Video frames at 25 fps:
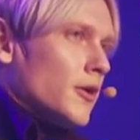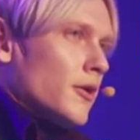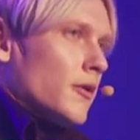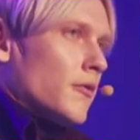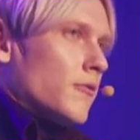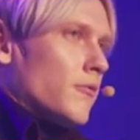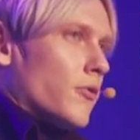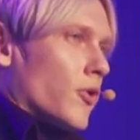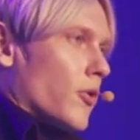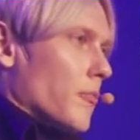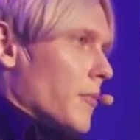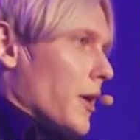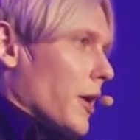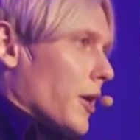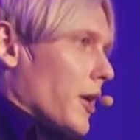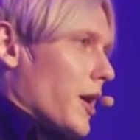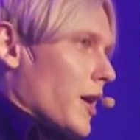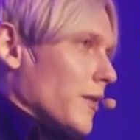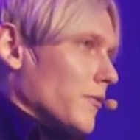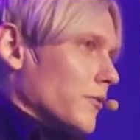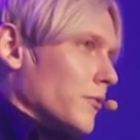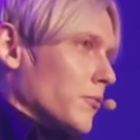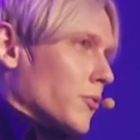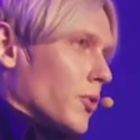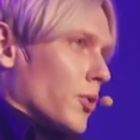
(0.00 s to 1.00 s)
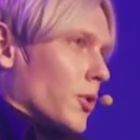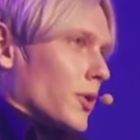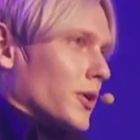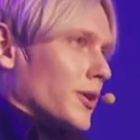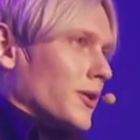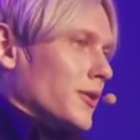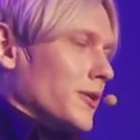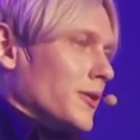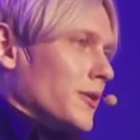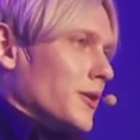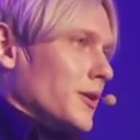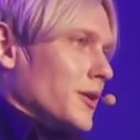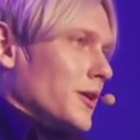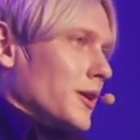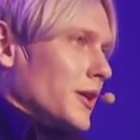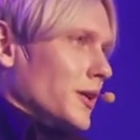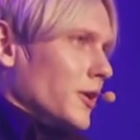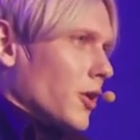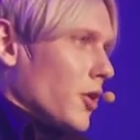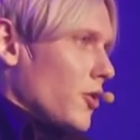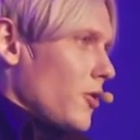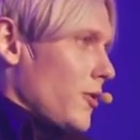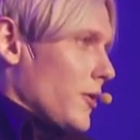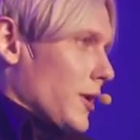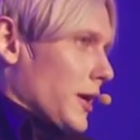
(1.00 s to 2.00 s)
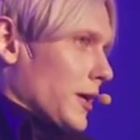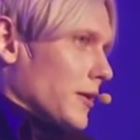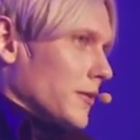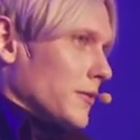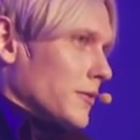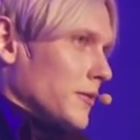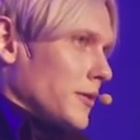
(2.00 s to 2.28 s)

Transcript: for my life's work in learning.